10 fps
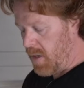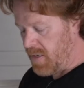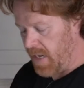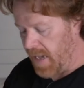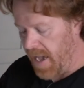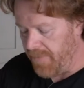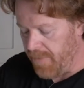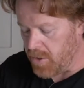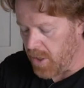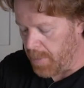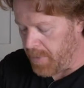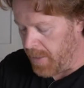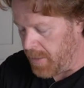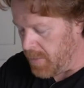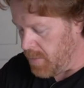going to take half our chopped
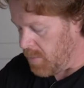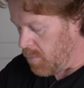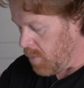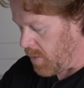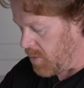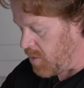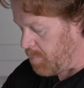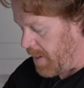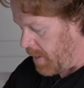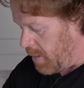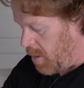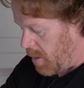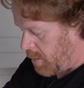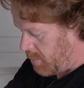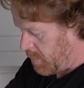onions. We're going to spread it
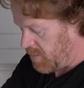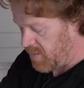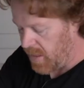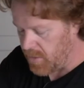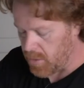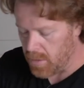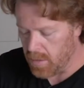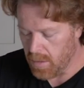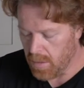along the center